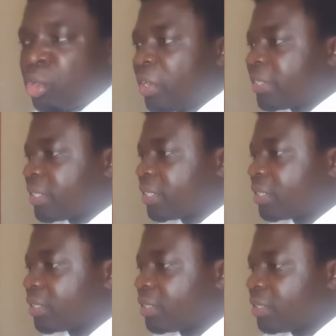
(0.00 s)
Because,
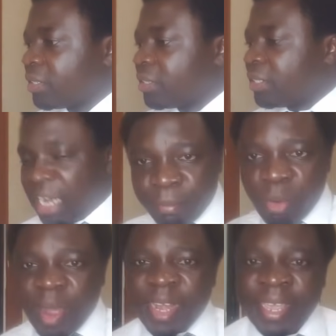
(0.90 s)

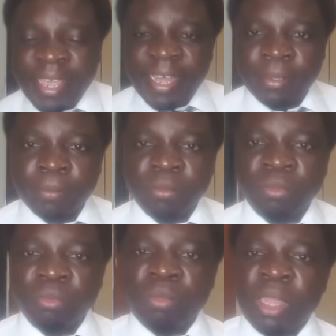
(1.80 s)
number one here,
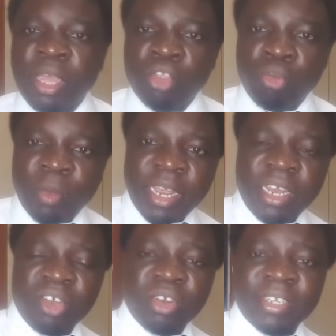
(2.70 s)

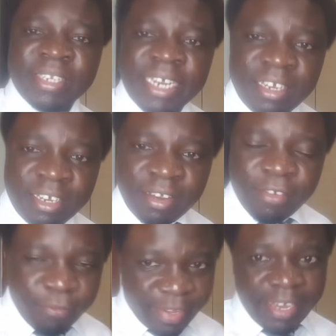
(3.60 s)
Jubilee did not start
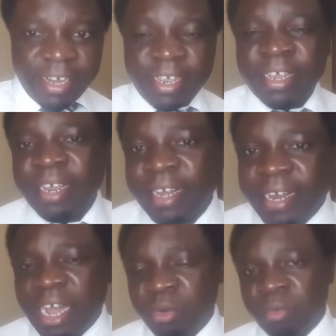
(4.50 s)
failing
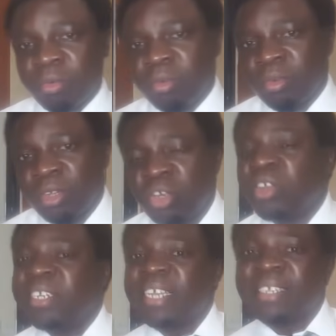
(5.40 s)
now.
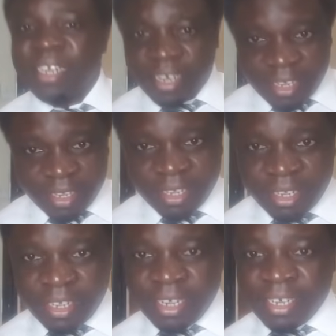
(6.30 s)
Not yesterday.
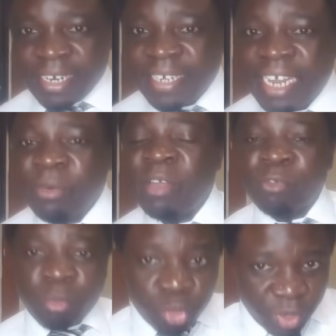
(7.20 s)
Right away
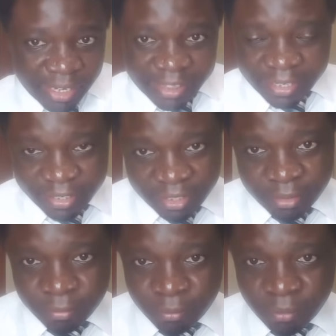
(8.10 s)
from
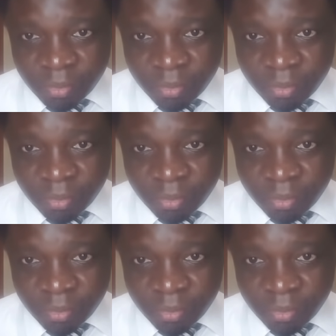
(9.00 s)
2013.